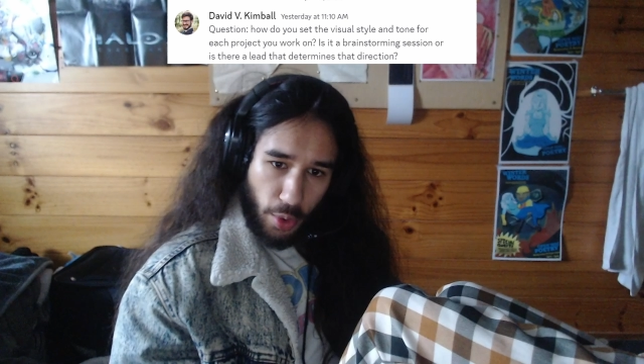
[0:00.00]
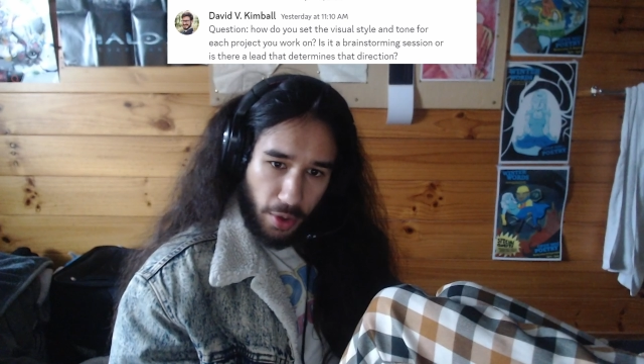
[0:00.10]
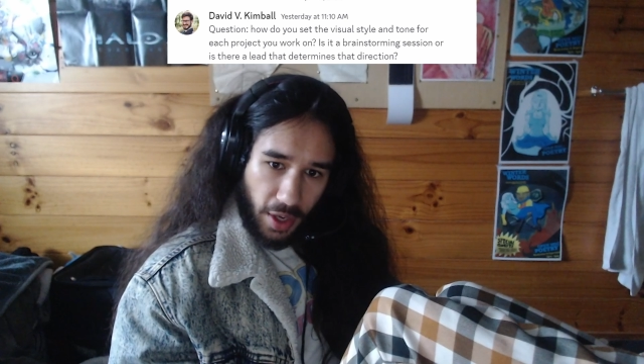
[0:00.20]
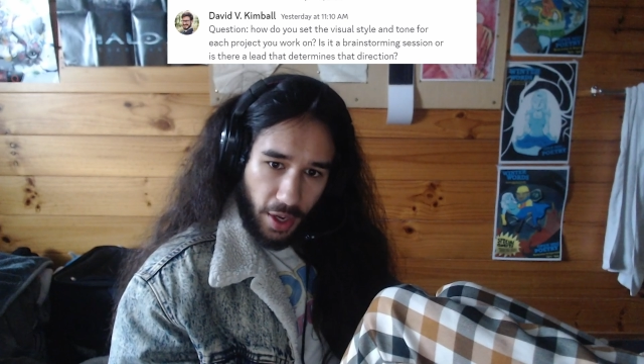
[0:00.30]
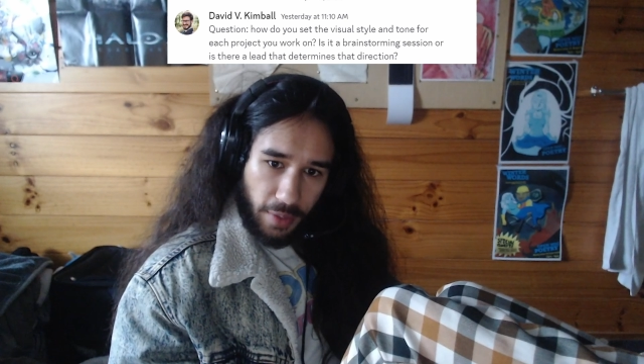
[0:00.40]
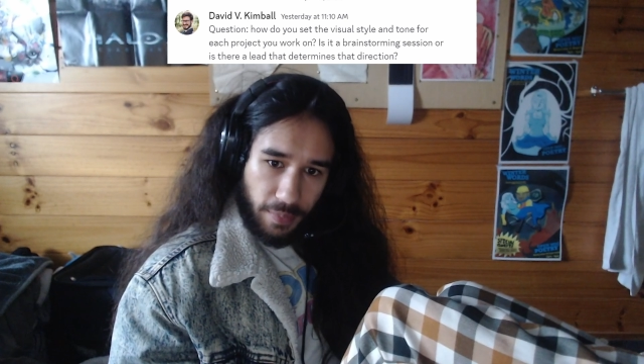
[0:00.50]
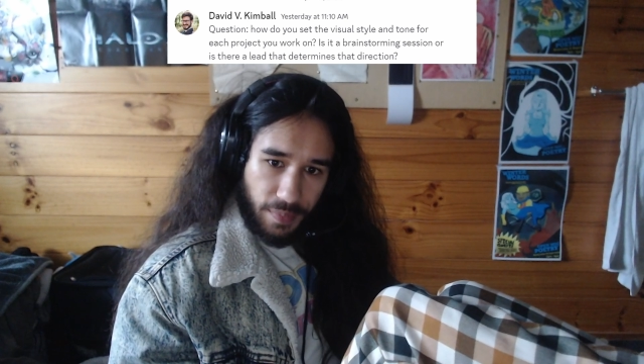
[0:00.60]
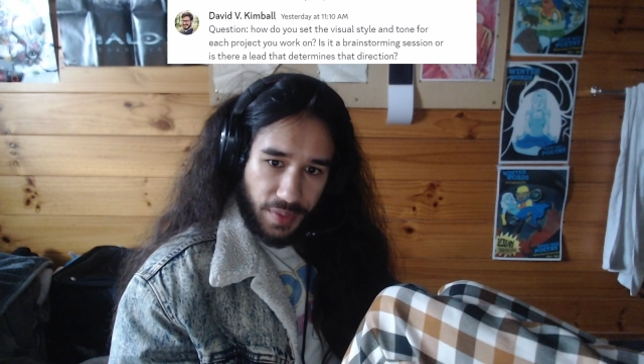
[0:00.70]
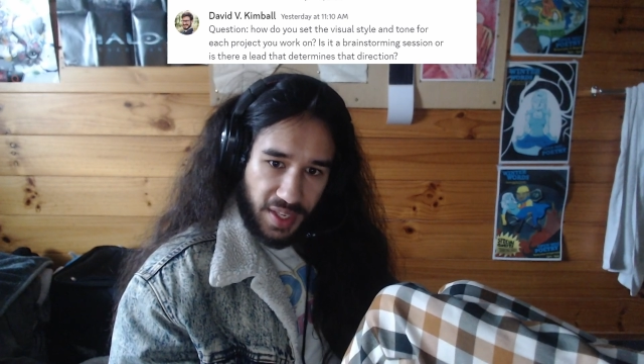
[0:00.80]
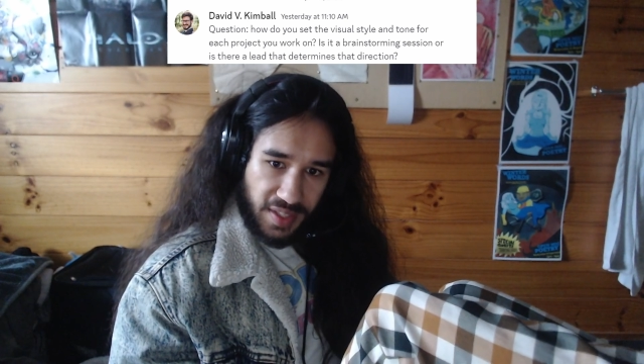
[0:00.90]
on?
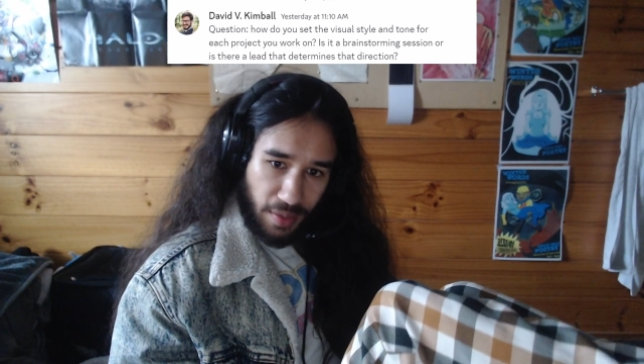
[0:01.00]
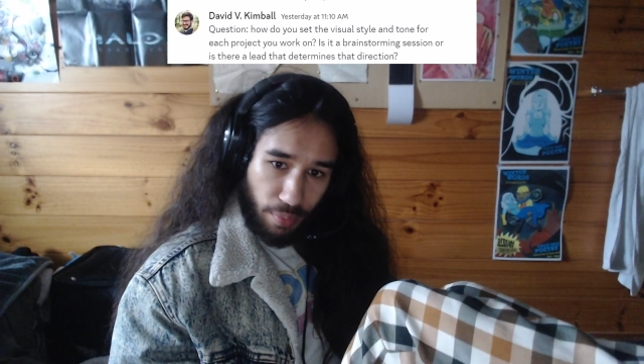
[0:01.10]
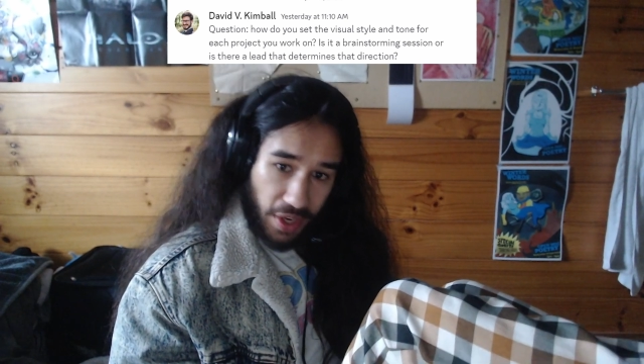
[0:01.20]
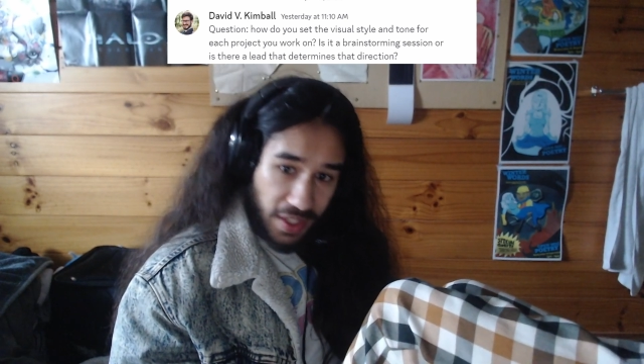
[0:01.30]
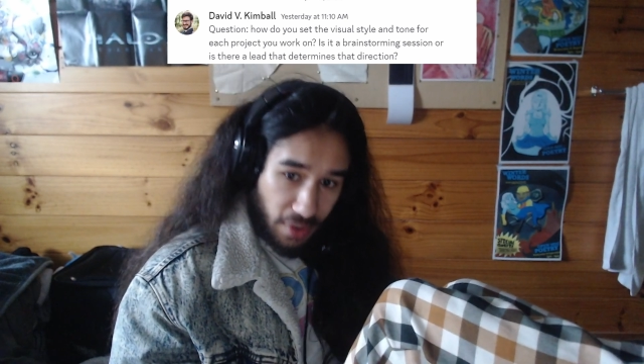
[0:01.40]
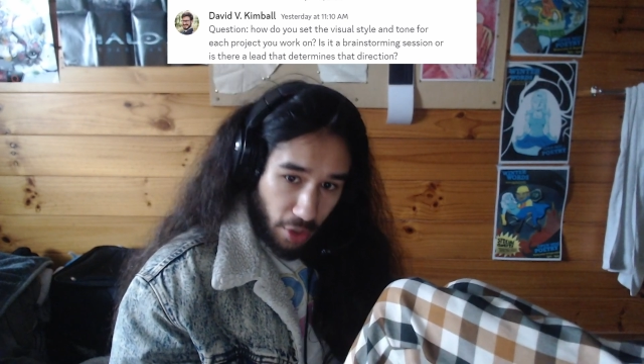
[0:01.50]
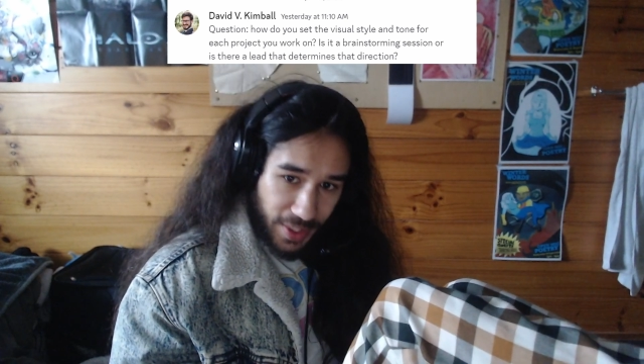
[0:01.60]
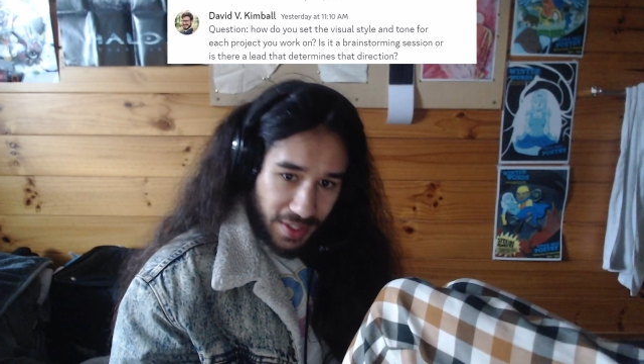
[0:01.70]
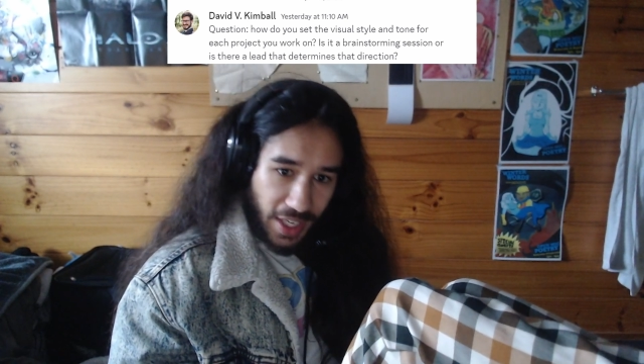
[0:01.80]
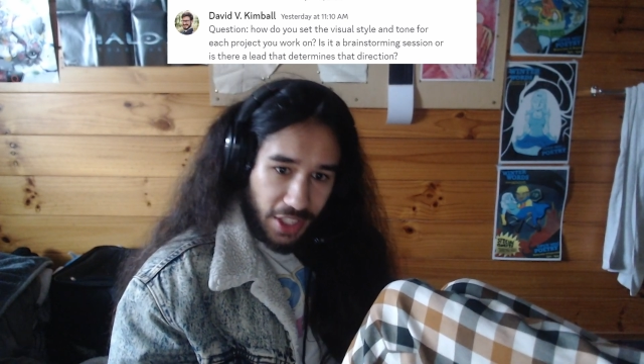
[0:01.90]
Is it a brainstorming
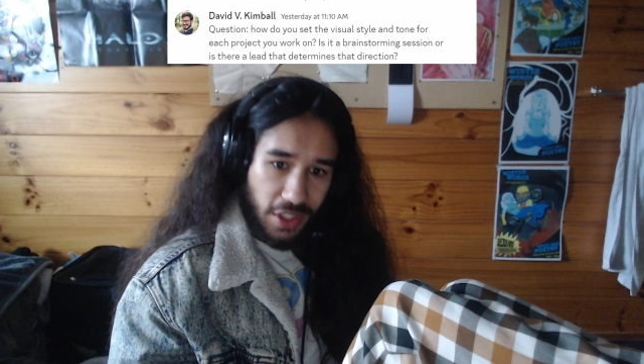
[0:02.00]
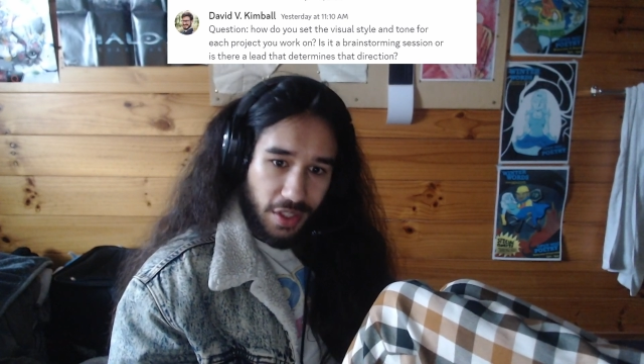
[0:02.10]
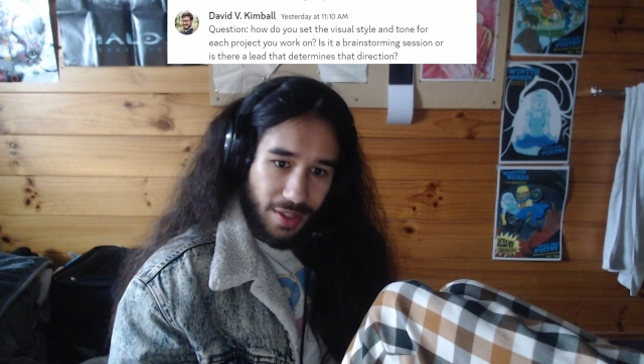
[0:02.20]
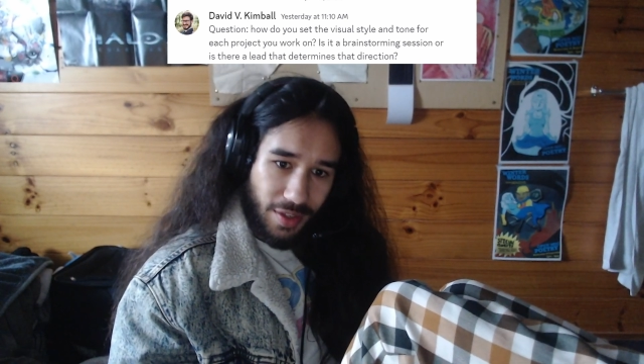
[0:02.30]
session,